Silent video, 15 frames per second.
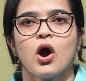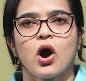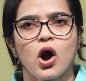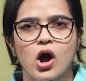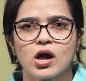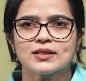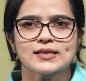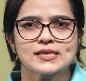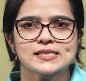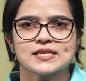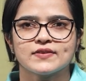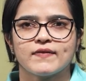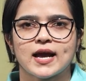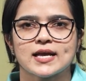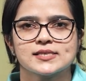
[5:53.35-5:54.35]
All these
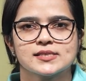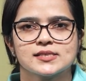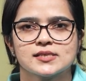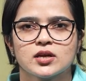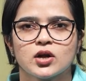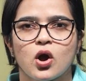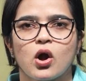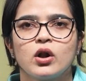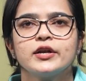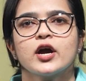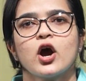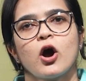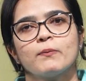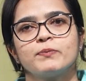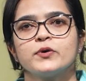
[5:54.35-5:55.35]
devices are called
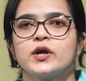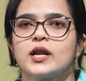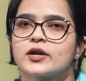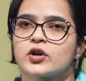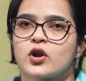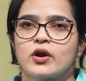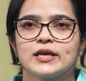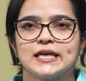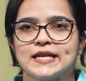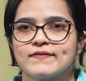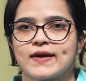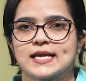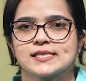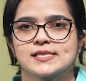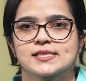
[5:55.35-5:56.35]
optoelectronic
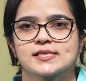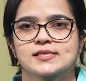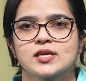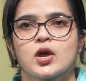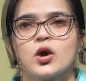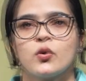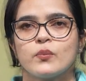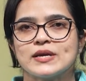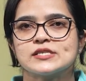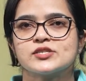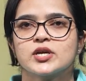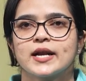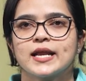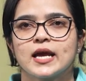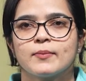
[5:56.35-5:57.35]
devices. We
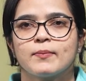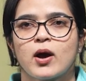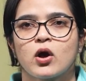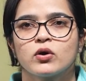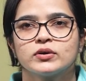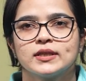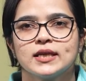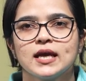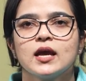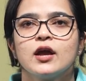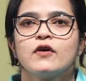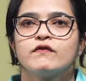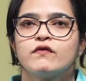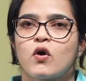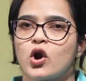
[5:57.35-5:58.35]
study about the
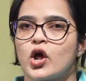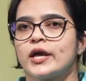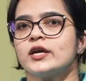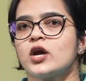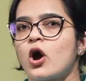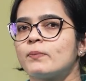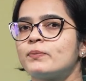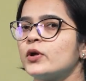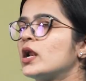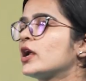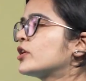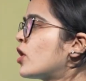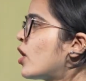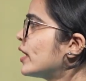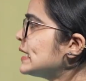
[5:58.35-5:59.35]
following
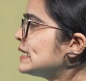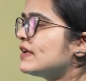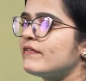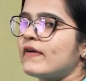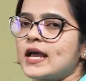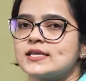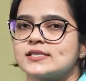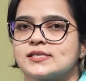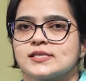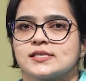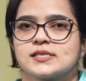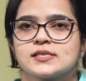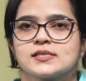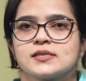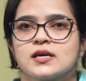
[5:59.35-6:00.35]
optoelectronic devices.